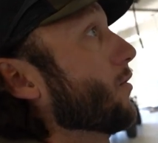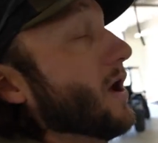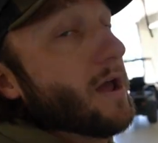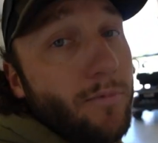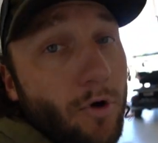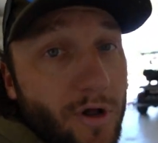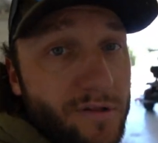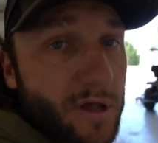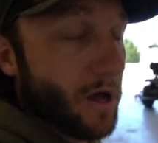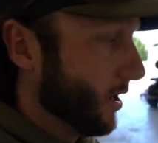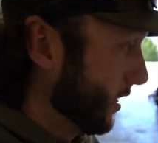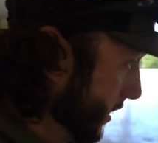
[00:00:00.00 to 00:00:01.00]
way, boys.
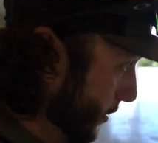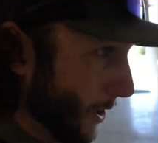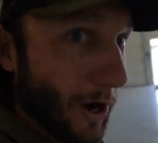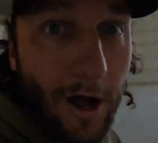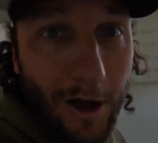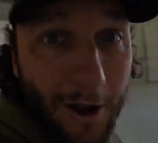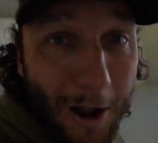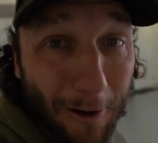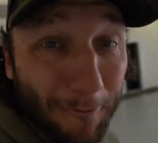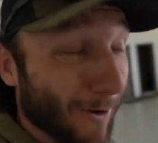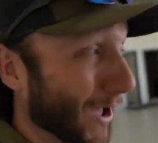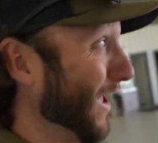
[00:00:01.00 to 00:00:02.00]
We're on
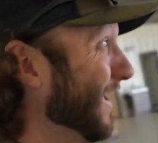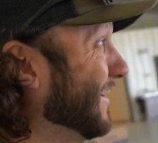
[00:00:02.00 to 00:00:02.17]
our way.